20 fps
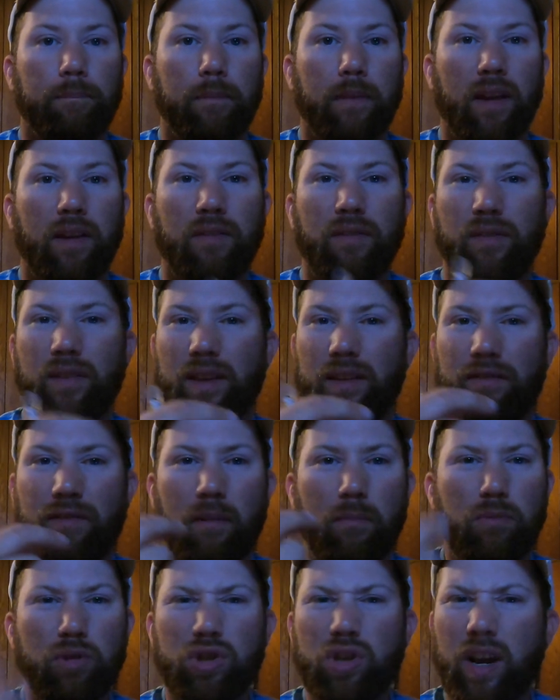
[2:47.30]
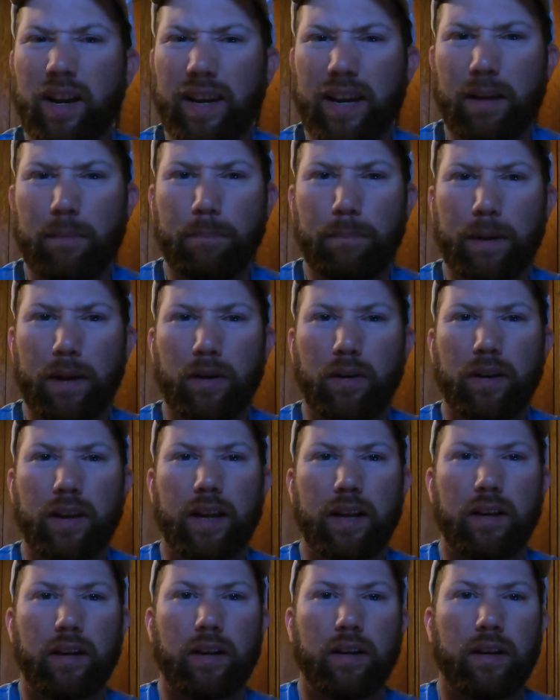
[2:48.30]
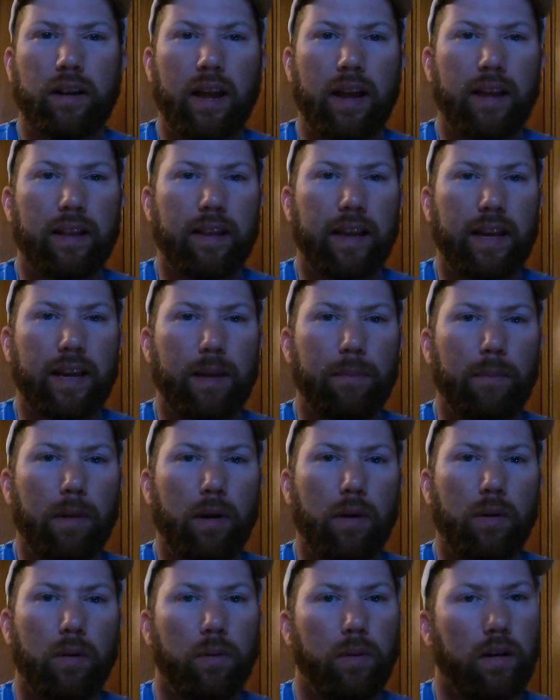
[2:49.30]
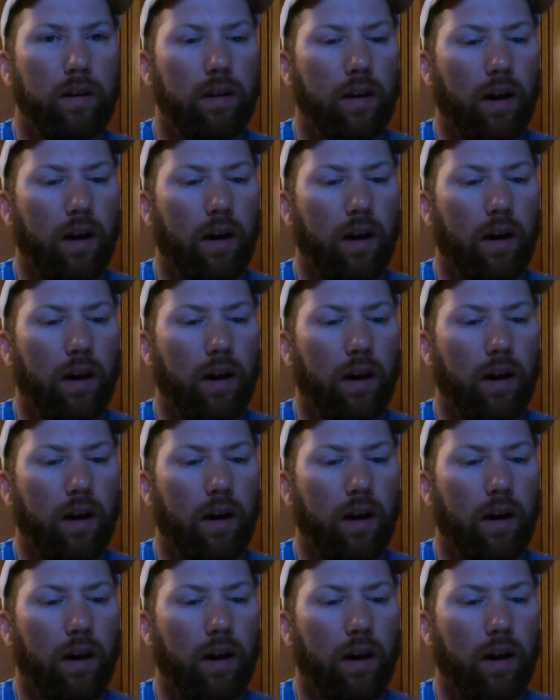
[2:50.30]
If I'm just not getting bit on that leggy bone,